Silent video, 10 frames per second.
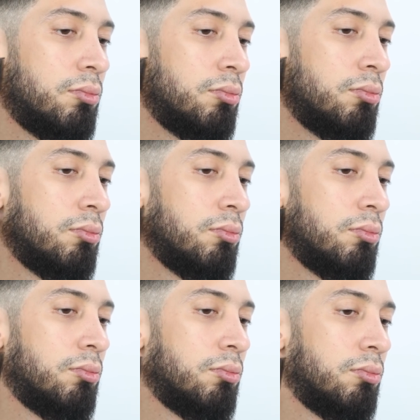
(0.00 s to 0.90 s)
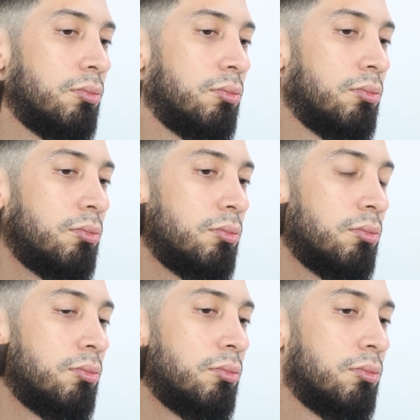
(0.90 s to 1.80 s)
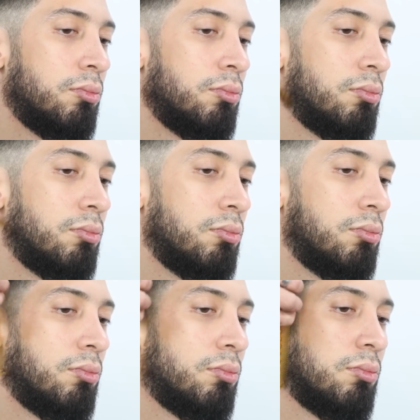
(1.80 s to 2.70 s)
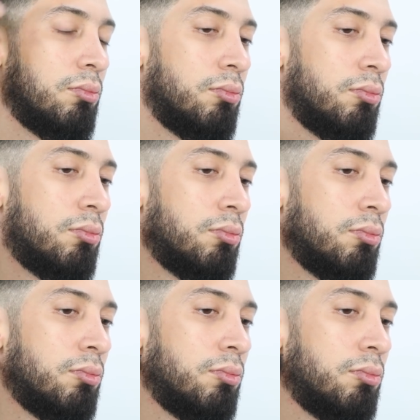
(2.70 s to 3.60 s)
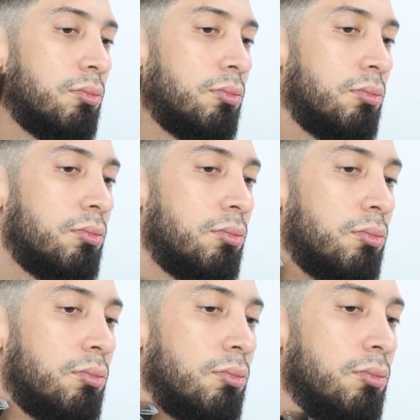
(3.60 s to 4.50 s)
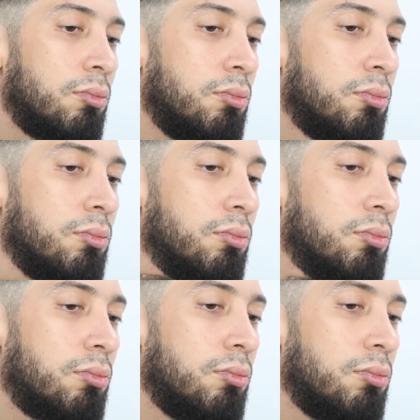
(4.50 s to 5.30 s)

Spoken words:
Nobody speaks.